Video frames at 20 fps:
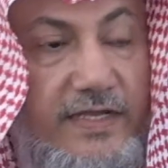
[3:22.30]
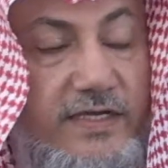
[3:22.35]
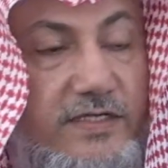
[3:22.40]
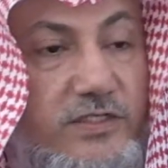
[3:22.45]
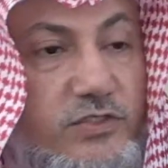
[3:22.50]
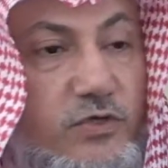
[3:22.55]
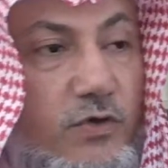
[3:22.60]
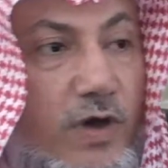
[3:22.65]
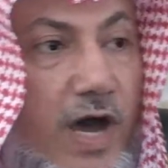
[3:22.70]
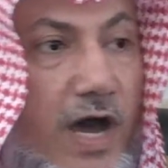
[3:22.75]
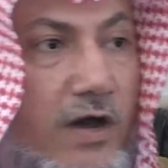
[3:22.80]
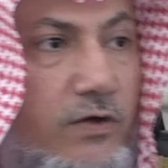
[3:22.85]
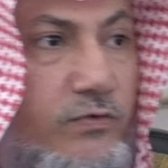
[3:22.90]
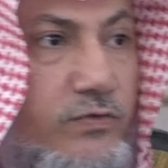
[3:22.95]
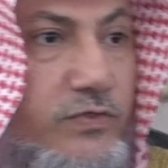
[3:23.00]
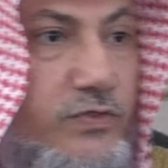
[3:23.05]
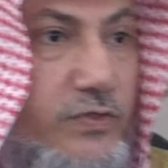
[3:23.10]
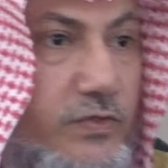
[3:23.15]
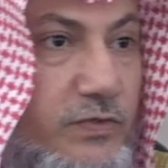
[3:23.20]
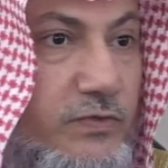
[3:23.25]
So how
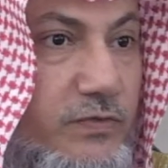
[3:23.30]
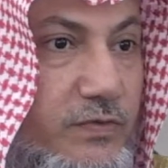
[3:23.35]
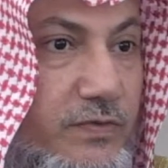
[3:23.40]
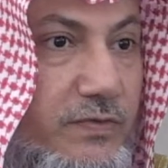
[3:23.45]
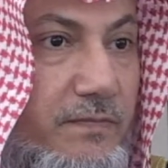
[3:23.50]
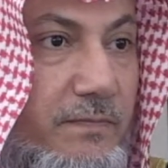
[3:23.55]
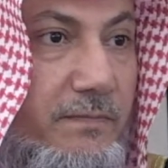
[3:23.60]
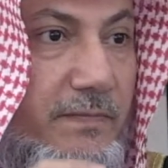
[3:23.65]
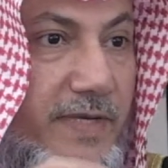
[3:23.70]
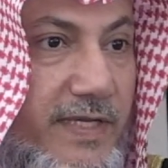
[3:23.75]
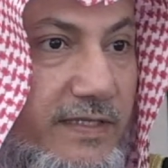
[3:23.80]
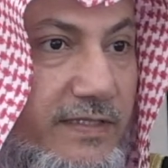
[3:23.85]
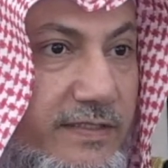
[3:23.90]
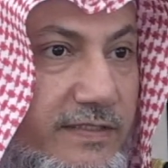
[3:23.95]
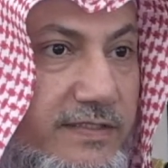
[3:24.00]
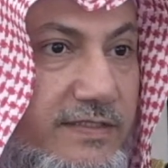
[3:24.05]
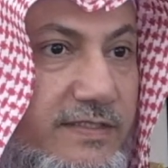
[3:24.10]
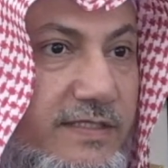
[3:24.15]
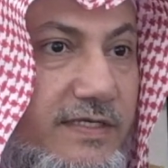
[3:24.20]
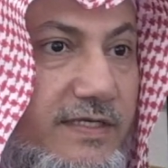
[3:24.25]
do you
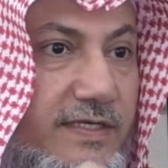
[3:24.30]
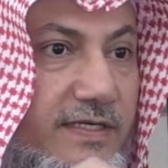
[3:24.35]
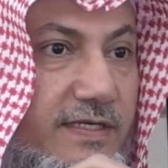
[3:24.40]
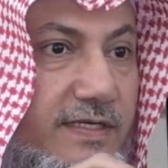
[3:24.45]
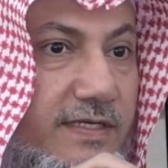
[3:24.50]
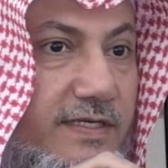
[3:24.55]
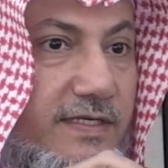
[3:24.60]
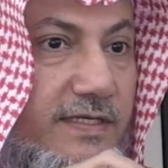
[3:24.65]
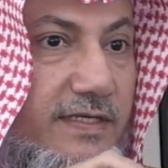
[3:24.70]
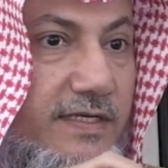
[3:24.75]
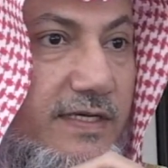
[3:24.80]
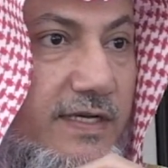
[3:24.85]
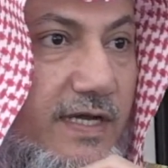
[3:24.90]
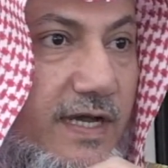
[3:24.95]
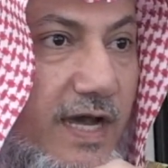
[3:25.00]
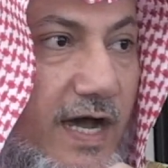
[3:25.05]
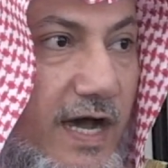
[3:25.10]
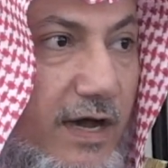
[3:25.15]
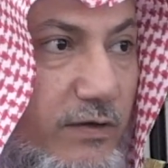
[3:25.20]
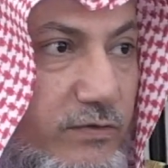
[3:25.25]
build
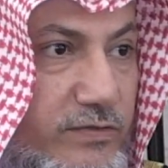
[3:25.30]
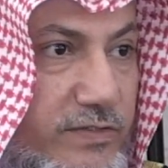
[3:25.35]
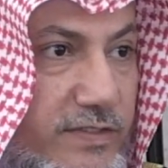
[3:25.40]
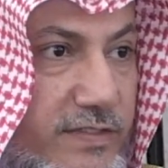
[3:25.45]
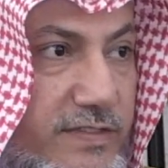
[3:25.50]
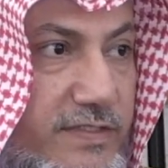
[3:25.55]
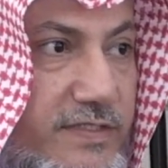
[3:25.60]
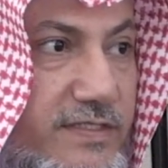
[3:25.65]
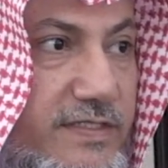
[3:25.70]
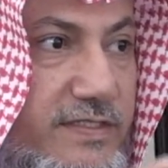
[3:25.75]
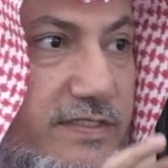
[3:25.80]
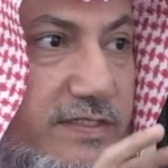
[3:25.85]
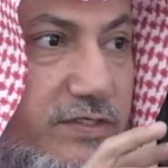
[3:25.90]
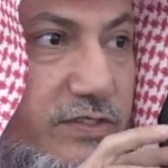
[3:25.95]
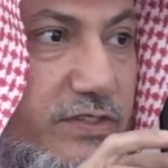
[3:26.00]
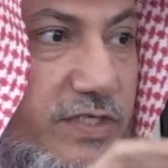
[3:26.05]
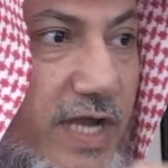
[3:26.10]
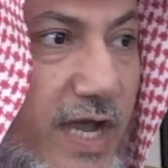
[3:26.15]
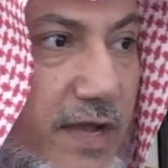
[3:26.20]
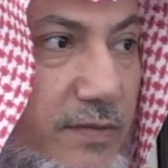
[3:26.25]
houses and
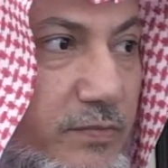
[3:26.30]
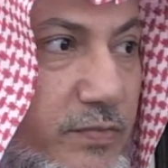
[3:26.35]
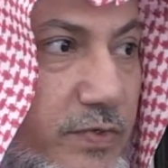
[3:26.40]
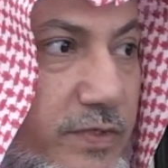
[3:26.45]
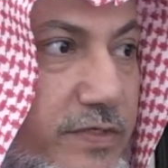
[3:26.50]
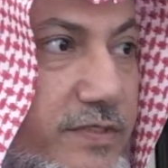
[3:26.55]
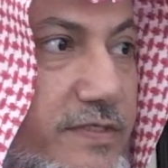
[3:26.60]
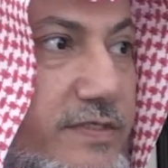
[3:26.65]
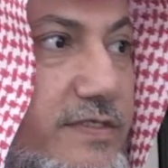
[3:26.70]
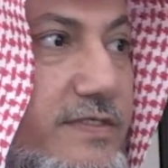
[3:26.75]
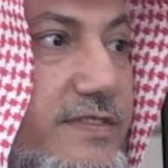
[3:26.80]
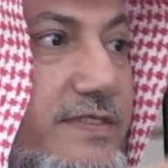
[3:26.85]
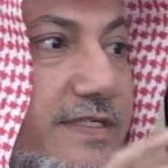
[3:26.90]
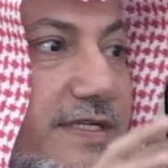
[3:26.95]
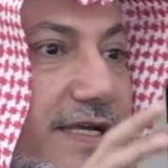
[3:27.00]
chambers